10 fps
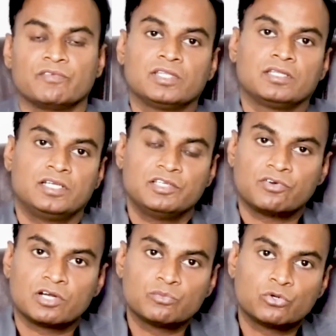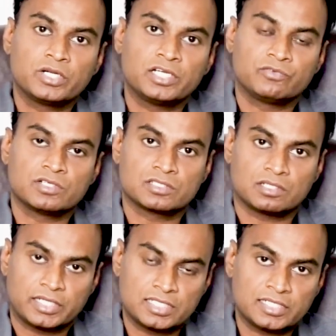when the default mode networks
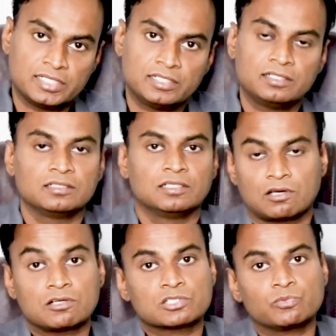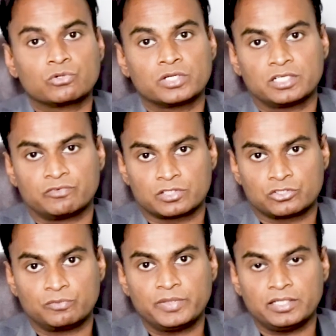are excited, task mode network
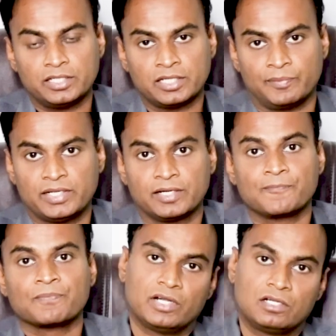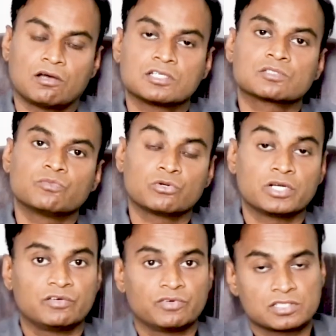should be inhibited. When task mode
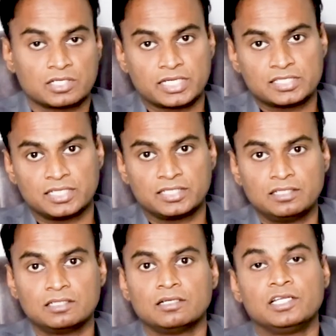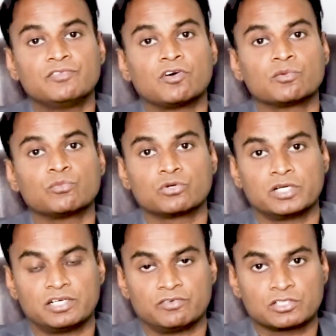networks are excited, default mode
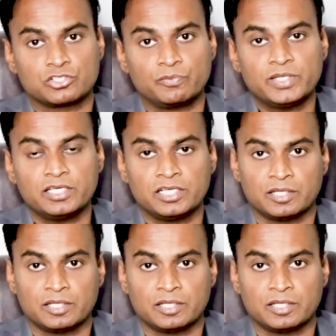network should be